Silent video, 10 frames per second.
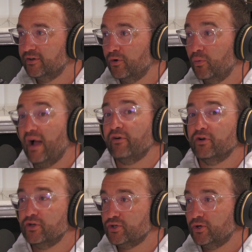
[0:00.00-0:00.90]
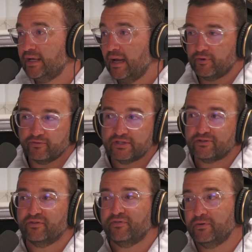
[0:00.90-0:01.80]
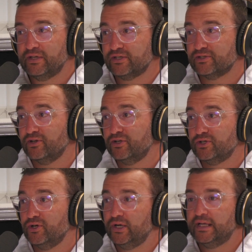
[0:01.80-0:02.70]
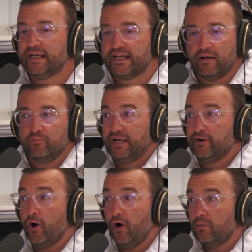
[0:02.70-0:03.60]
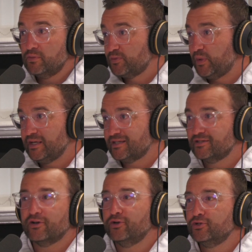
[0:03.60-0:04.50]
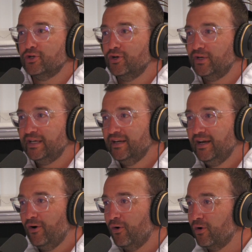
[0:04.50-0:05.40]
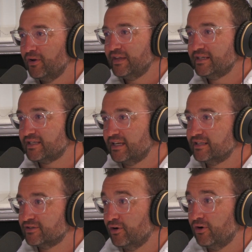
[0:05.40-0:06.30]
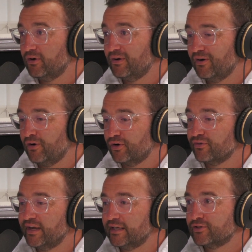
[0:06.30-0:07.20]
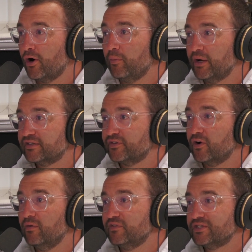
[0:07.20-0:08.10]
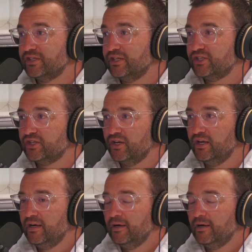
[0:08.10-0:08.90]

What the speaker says: We're on a journey. Epic Restart Foundation's on a journey. Gambling harm space is on a journey. All of these things are great topics for conversation.